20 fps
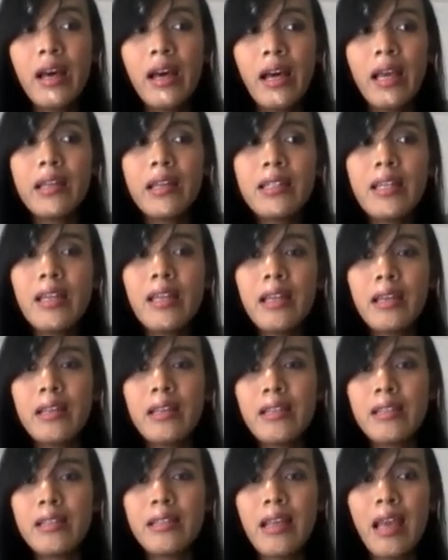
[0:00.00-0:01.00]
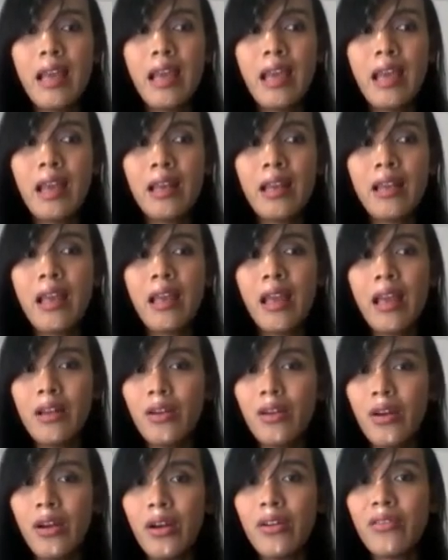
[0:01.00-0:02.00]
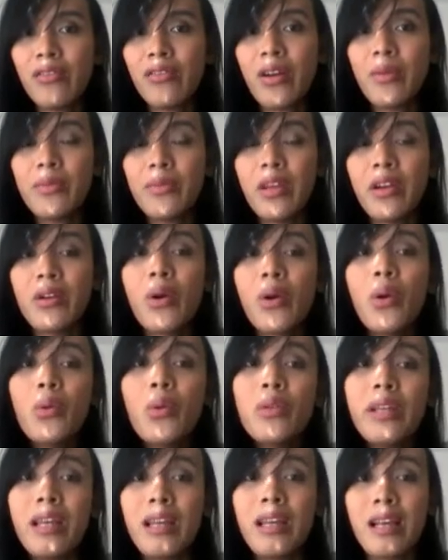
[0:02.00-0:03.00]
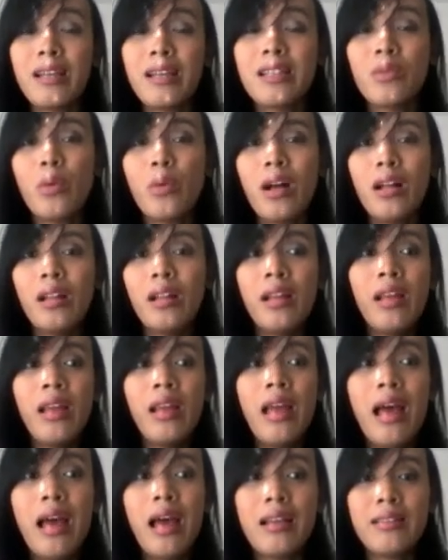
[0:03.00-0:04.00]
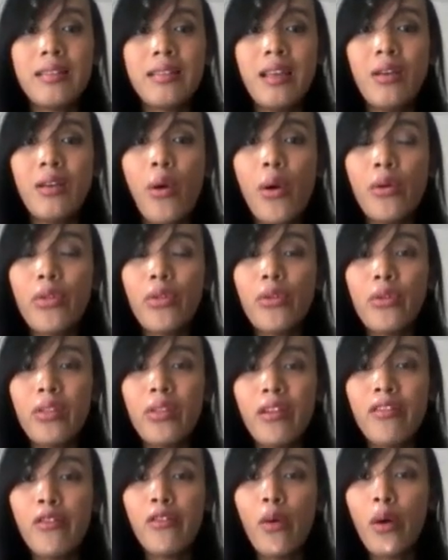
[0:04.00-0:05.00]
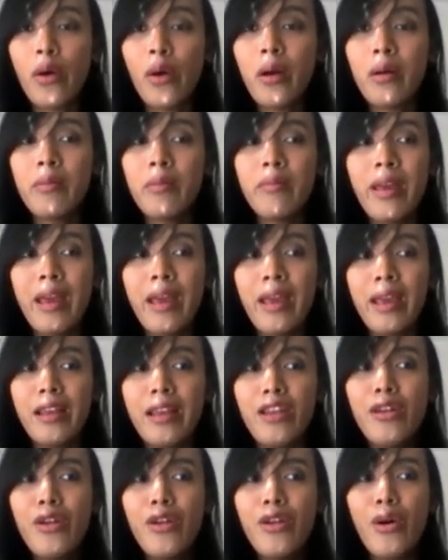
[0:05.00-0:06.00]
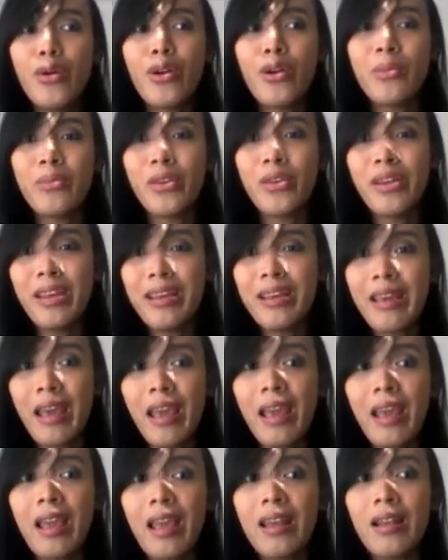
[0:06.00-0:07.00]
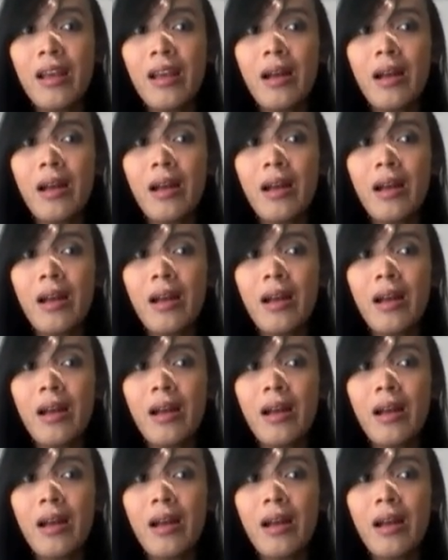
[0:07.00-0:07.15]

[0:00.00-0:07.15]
ideas and can learn from their colleague as well as they go through the forum, and communicate,